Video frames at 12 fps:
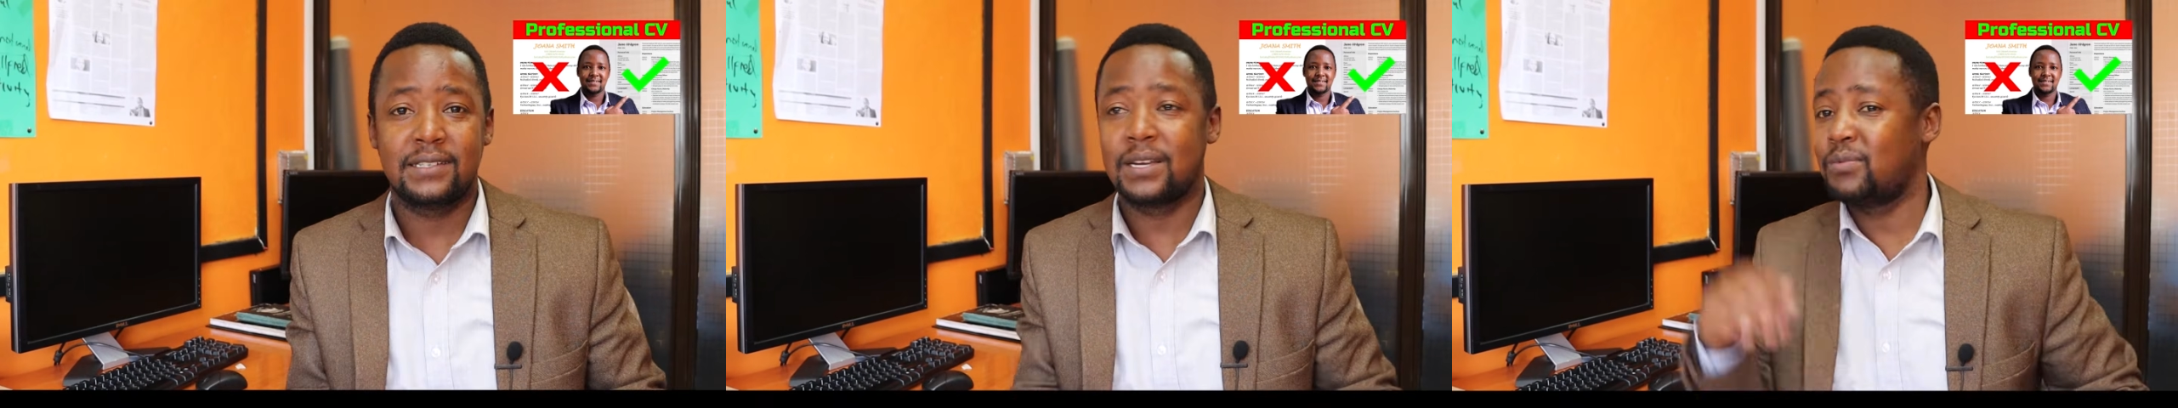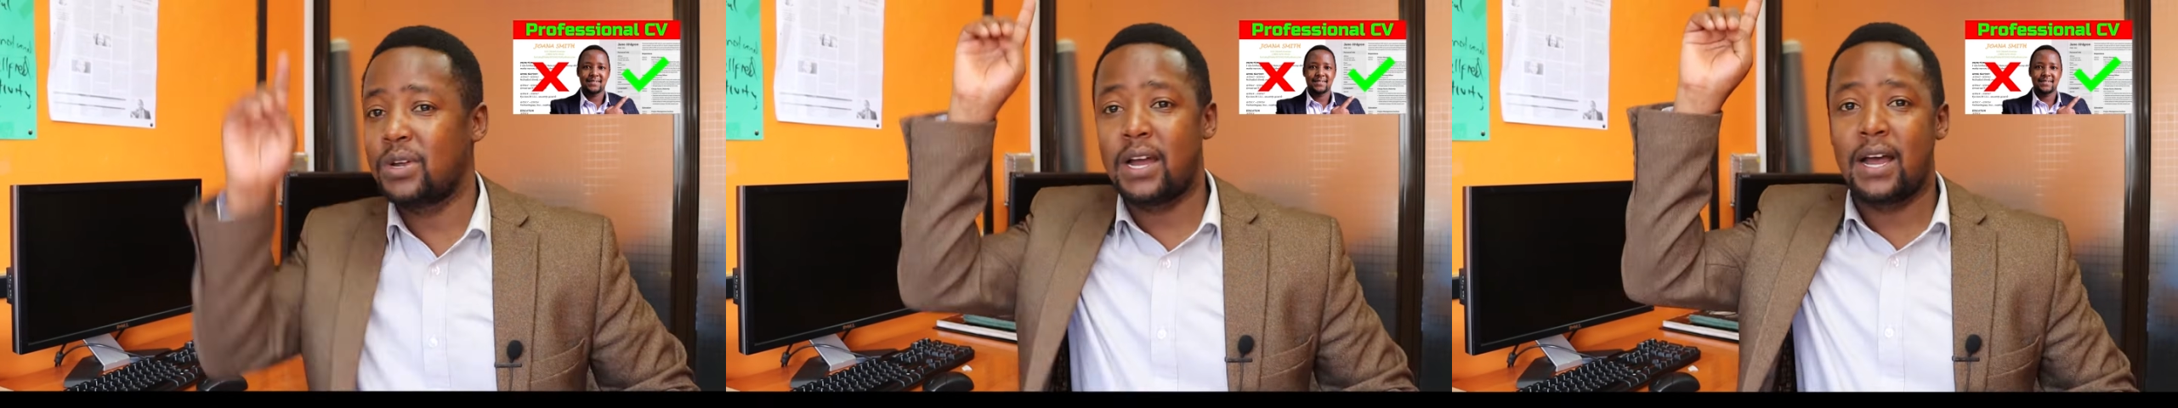It's
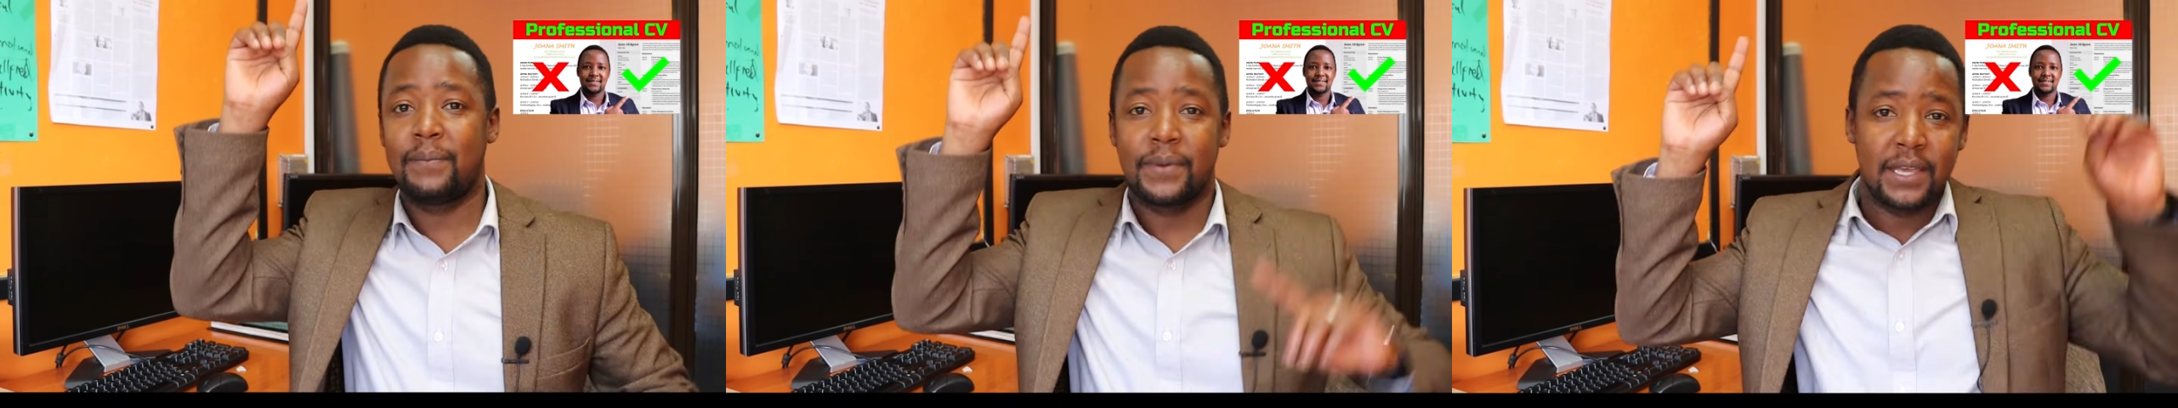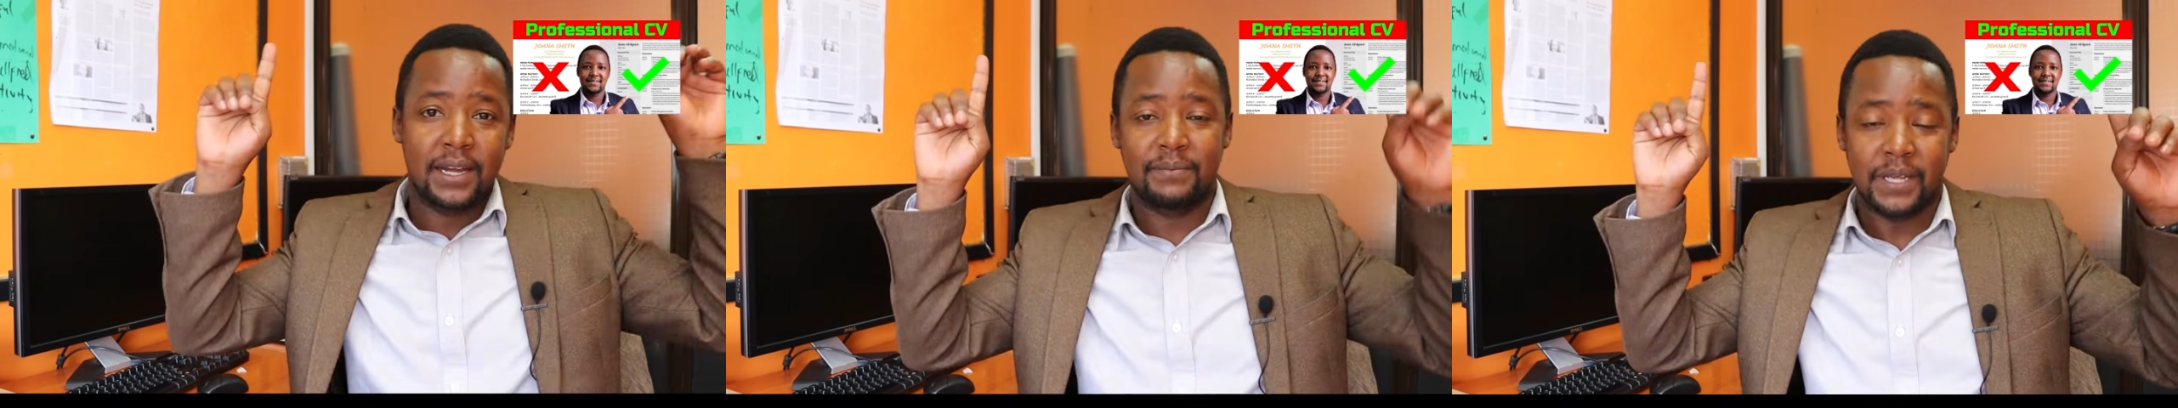somewhere up
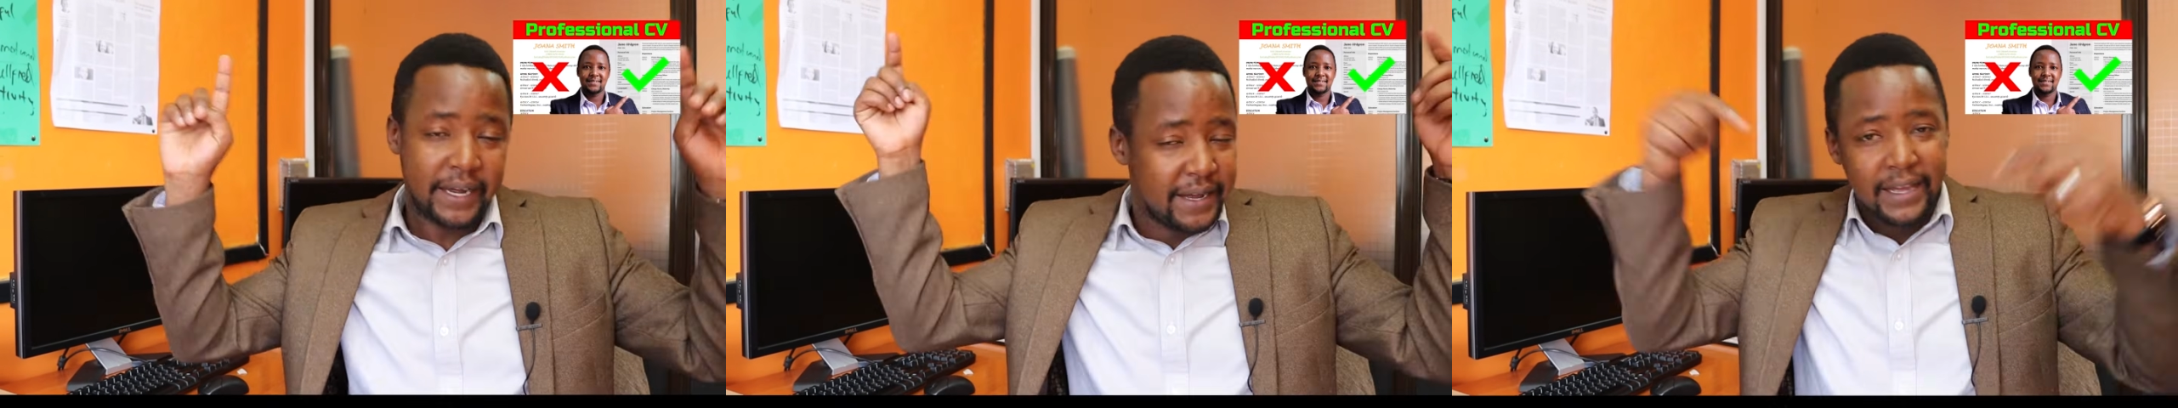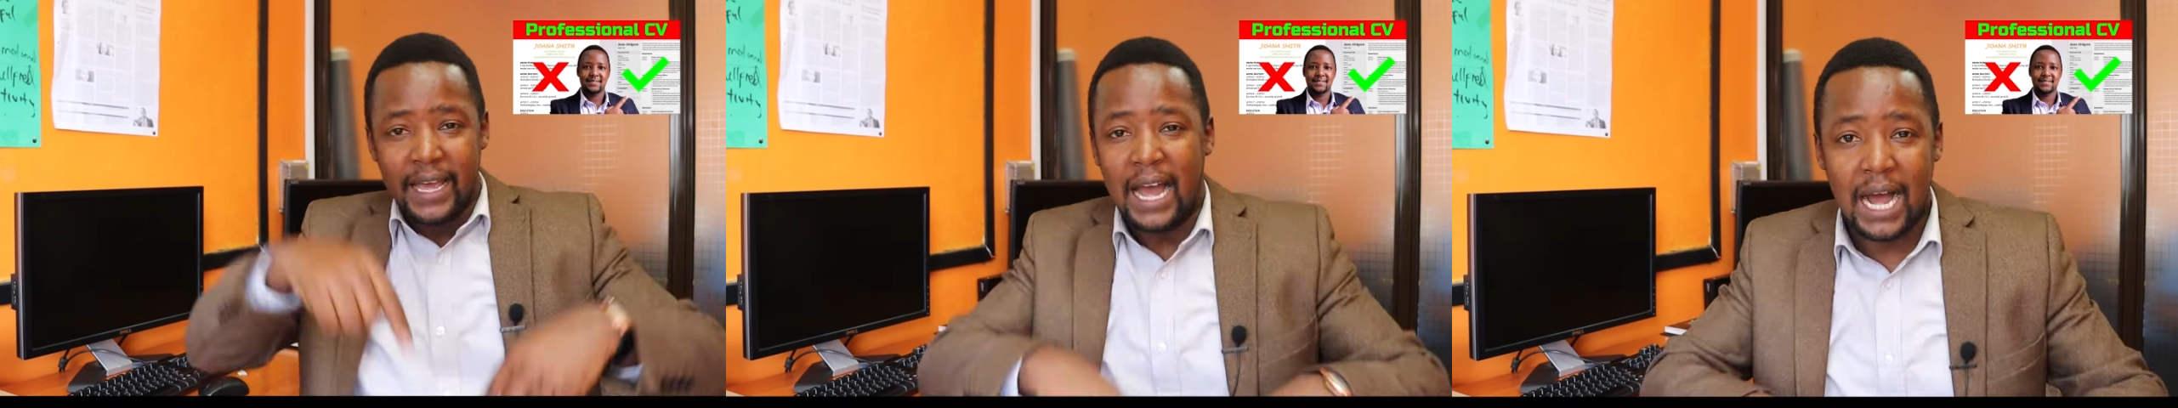here.
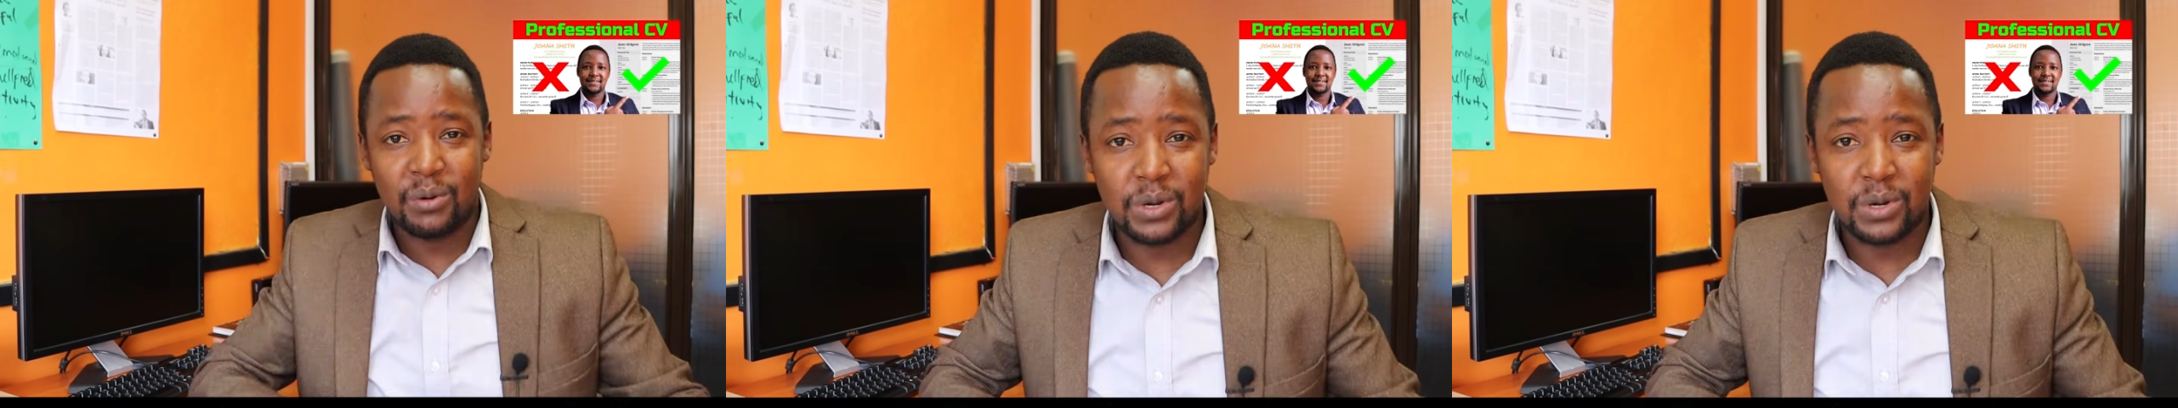I